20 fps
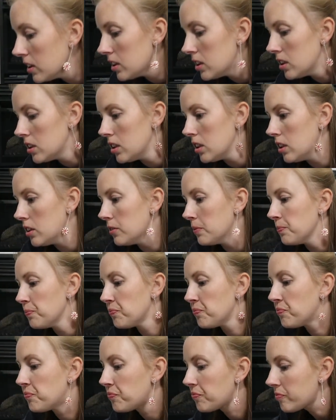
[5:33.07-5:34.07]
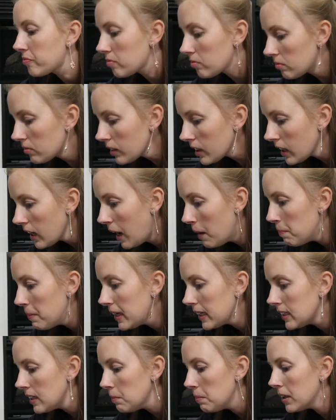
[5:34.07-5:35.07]
this to you. I
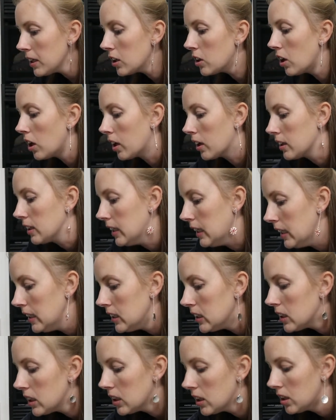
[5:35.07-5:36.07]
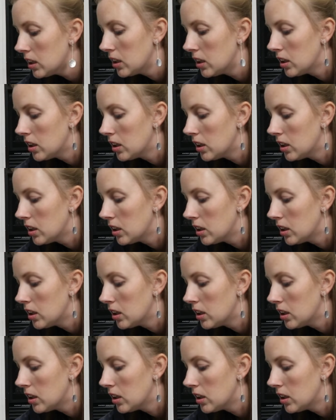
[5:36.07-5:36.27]
picked up a garland.